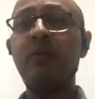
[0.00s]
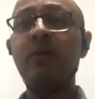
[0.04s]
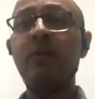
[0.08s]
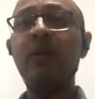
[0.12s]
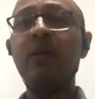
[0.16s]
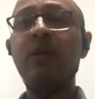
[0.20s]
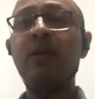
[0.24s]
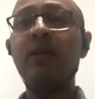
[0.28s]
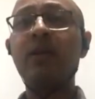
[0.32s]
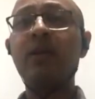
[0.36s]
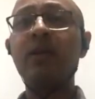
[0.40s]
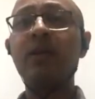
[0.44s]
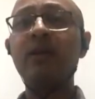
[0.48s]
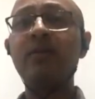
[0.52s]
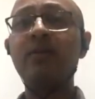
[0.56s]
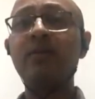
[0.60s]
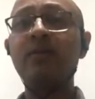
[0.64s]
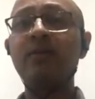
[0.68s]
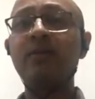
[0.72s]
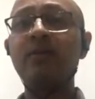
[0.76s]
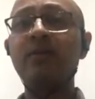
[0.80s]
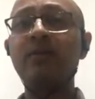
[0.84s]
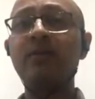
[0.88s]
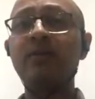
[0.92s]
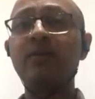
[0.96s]
what he does
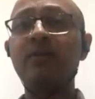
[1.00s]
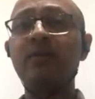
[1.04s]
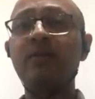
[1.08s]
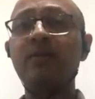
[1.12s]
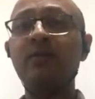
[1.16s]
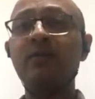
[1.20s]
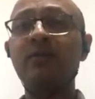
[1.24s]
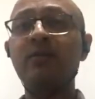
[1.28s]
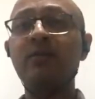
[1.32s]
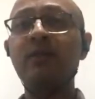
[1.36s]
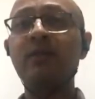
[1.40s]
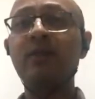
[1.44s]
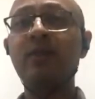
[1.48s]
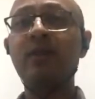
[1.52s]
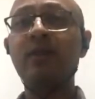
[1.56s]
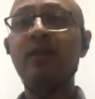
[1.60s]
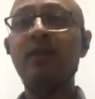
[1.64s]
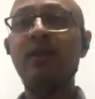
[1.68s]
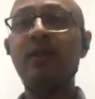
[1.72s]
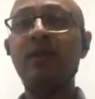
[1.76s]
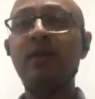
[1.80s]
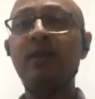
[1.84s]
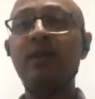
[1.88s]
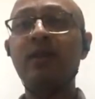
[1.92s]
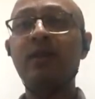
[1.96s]
is
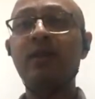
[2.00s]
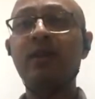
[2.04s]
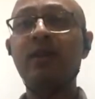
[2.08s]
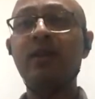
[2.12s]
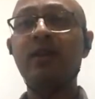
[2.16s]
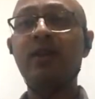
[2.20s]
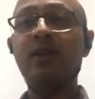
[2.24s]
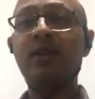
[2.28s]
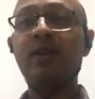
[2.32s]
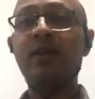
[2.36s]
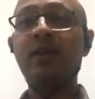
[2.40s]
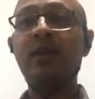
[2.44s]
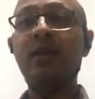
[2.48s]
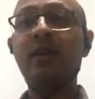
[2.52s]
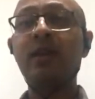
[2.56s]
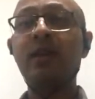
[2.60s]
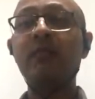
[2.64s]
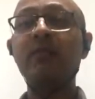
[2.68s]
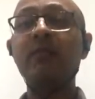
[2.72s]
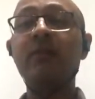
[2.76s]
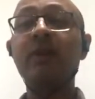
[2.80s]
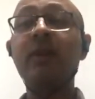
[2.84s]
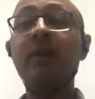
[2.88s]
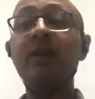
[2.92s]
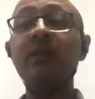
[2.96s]
he
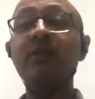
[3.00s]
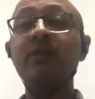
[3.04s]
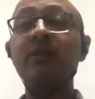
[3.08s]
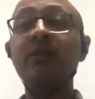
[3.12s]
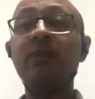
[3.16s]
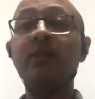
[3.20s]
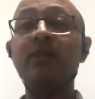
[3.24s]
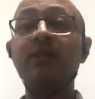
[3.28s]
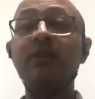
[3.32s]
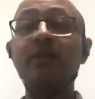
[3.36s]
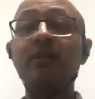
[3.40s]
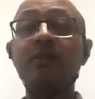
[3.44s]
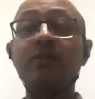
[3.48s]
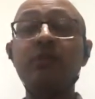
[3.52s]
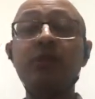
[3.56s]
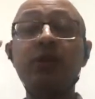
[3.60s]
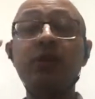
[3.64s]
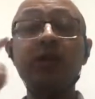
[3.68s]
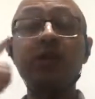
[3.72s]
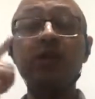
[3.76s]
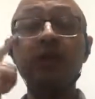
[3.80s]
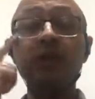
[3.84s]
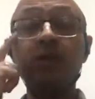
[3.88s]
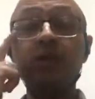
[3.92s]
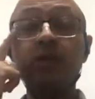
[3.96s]
invites them
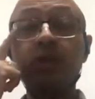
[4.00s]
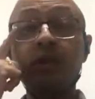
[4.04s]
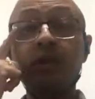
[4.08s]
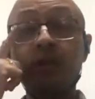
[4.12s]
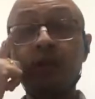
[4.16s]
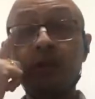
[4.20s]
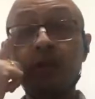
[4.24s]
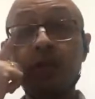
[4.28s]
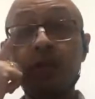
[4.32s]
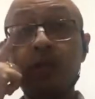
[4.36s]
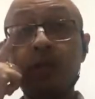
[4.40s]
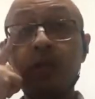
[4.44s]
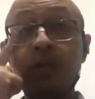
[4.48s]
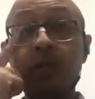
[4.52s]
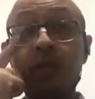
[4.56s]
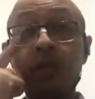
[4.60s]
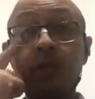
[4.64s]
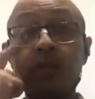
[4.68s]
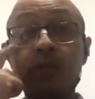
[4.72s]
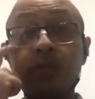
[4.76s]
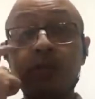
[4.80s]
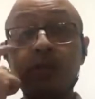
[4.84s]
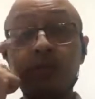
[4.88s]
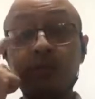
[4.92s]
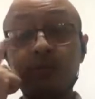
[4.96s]
for his own
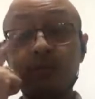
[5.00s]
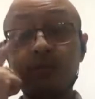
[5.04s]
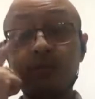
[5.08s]
enjoyment.